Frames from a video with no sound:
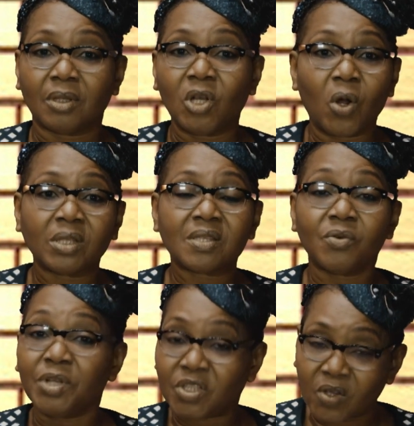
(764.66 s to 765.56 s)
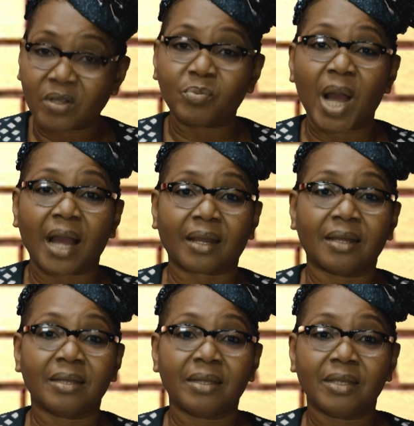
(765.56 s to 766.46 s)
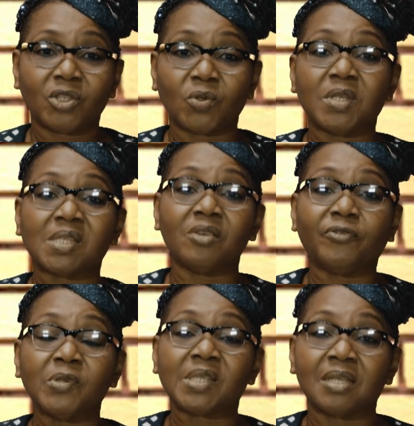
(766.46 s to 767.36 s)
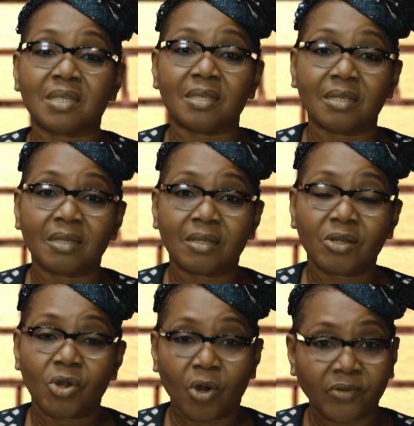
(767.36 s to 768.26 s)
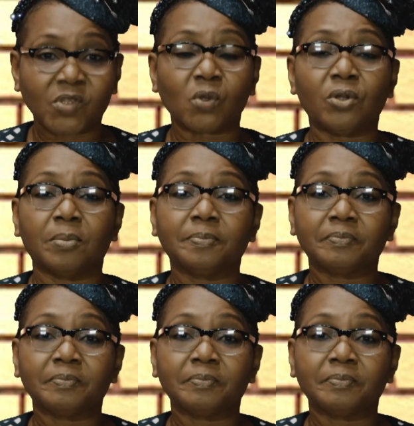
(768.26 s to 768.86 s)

Lot returned back to the sinful city of Sodom.